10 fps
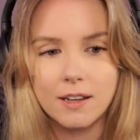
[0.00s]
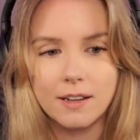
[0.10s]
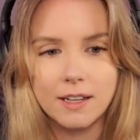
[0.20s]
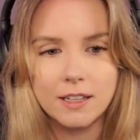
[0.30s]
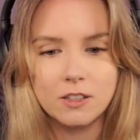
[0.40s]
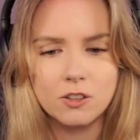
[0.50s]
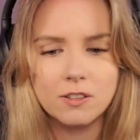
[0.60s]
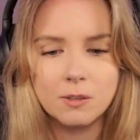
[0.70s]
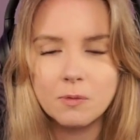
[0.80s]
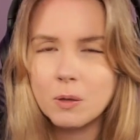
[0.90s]
And just
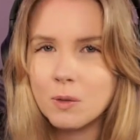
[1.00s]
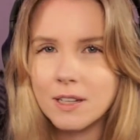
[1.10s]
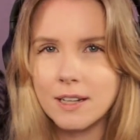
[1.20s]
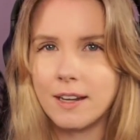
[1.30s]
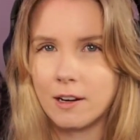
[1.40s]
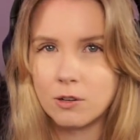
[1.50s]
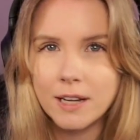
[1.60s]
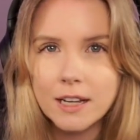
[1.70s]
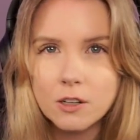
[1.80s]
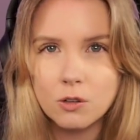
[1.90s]
something with a
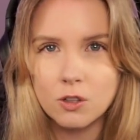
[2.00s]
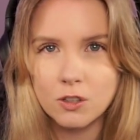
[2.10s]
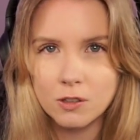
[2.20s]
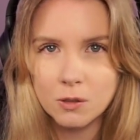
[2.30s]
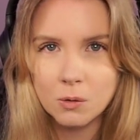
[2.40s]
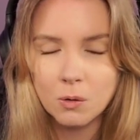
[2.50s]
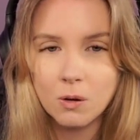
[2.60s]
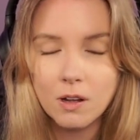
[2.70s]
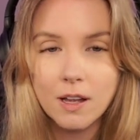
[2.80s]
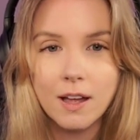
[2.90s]
narrator too.